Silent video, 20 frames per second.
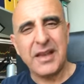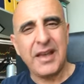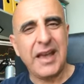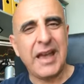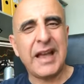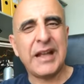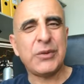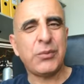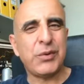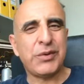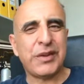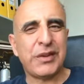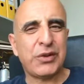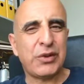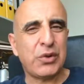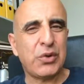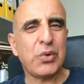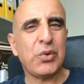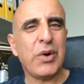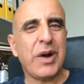And with a
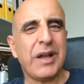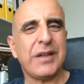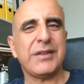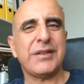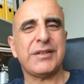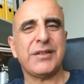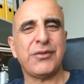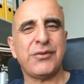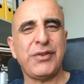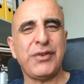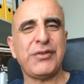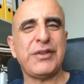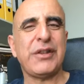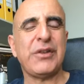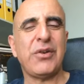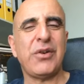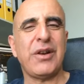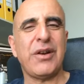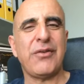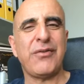two hundred fifty
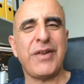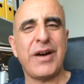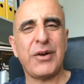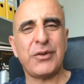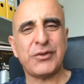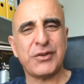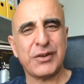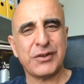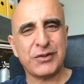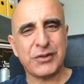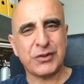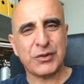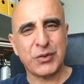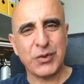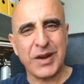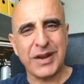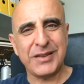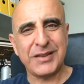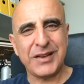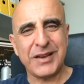dollar voucher to
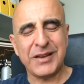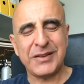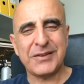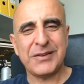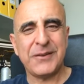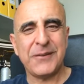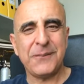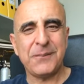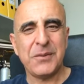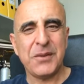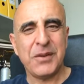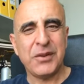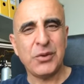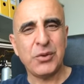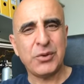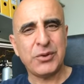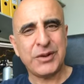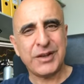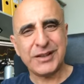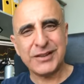TradeNet, you
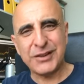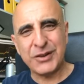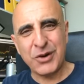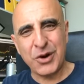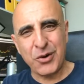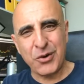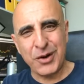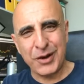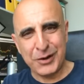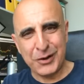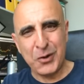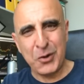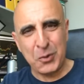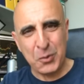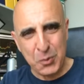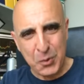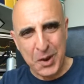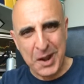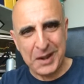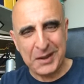can go a long
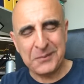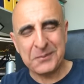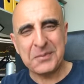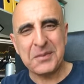way.